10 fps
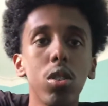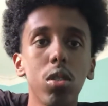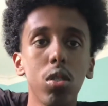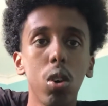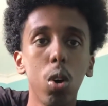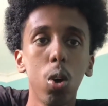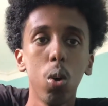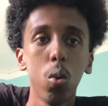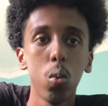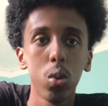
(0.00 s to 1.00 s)

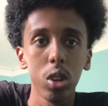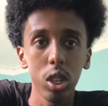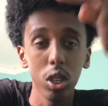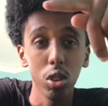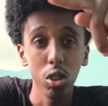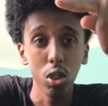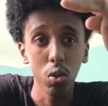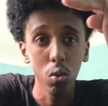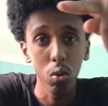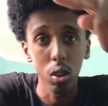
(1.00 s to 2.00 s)
So we're gonna see
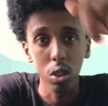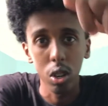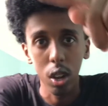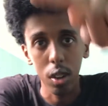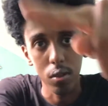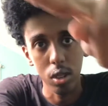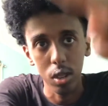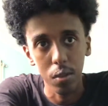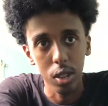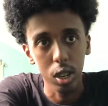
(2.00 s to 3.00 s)
you after
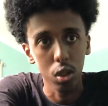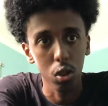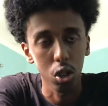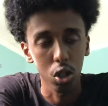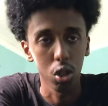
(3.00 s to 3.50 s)
everything is cooked.